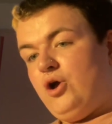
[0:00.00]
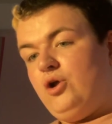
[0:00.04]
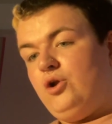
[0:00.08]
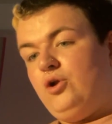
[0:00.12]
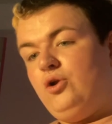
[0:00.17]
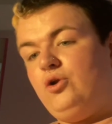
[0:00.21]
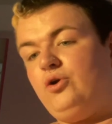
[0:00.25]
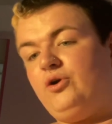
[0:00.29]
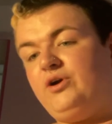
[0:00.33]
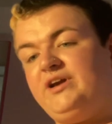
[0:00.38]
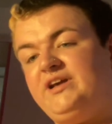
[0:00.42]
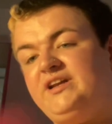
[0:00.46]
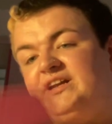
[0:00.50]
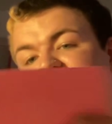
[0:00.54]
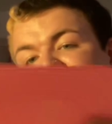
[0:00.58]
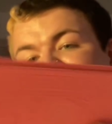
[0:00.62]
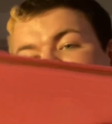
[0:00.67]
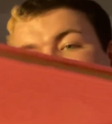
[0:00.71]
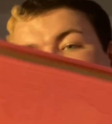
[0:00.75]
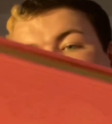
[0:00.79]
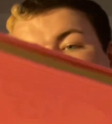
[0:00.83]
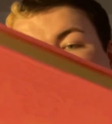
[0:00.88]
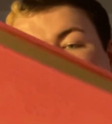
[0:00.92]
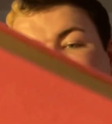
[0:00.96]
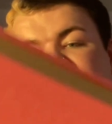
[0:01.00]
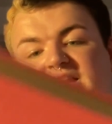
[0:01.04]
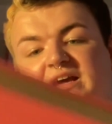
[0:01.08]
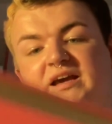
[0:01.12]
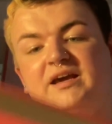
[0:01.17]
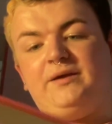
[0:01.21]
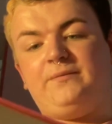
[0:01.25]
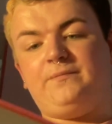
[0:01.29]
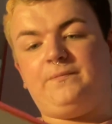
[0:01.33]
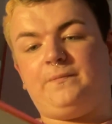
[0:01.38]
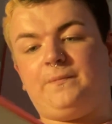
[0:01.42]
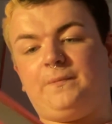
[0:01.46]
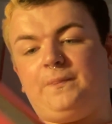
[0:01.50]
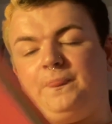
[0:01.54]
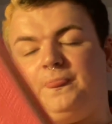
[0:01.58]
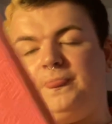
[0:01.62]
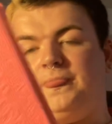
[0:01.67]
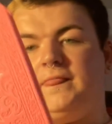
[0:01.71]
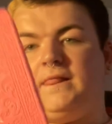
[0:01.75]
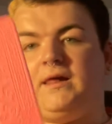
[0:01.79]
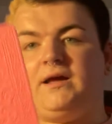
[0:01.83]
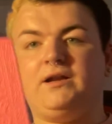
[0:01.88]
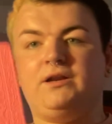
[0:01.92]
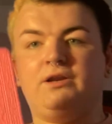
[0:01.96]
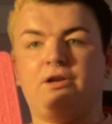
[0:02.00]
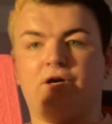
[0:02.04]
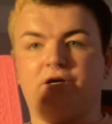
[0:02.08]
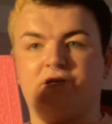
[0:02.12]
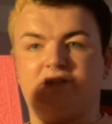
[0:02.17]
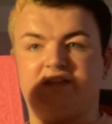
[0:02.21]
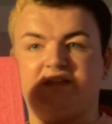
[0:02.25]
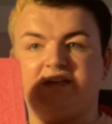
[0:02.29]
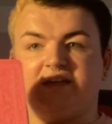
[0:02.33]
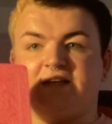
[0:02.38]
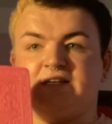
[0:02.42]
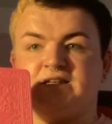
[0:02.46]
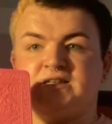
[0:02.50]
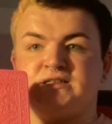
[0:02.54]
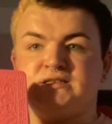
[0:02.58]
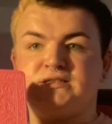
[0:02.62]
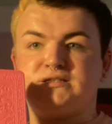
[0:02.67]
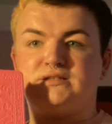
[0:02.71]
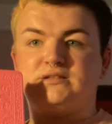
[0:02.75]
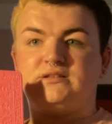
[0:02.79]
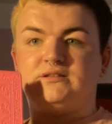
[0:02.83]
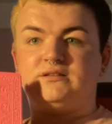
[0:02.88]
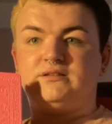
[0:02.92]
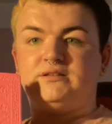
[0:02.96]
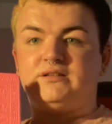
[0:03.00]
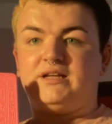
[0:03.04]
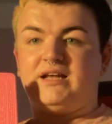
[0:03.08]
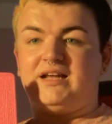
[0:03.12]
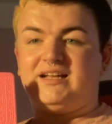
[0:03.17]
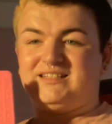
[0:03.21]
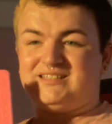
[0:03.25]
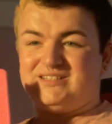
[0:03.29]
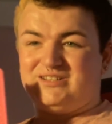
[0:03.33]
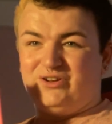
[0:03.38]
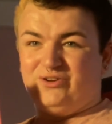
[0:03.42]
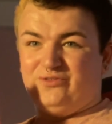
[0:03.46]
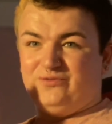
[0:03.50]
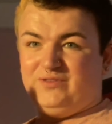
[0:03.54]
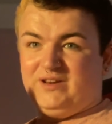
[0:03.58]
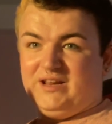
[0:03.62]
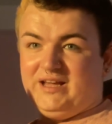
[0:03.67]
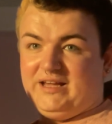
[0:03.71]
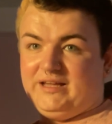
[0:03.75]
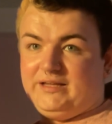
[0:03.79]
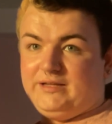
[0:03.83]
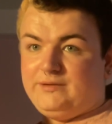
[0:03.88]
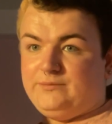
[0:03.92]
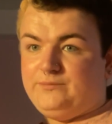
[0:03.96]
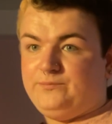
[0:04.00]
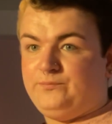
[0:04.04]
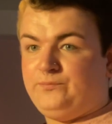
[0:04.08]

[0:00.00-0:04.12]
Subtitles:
Looking at the palette like this, it's lovely.